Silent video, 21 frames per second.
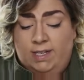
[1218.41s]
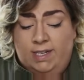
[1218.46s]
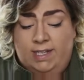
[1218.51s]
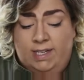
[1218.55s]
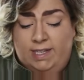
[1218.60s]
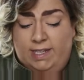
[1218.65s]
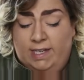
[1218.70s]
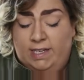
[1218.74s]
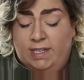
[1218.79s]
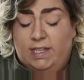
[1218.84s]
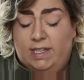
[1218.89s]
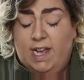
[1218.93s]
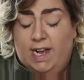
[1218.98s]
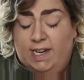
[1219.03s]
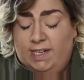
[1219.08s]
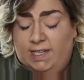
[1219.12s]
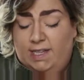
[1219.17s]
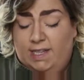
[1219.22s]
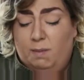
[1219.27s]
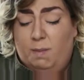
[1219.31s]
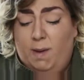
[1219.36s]
He says,
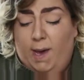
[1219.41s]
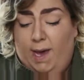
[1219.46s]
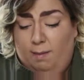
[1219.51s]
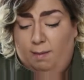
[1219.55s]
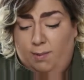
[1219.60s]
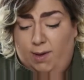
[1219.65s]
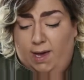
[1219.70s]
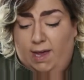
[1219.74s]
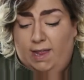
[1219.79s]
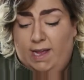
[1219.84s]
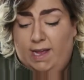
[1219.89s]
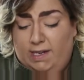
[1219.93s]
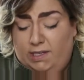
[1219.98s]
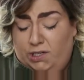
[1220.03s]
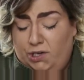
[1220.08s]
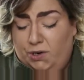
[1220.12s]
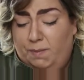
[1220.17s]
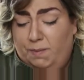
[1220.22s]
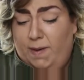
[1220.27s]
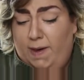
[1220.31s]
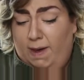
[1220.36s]
that's the baby, that's
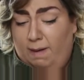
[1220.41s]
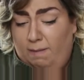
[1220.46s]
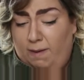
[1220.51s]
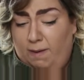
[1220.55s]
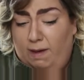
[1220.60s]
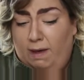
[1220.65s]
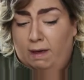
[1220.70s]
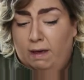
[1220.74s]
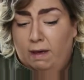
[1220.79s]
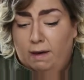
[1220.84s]
our baby.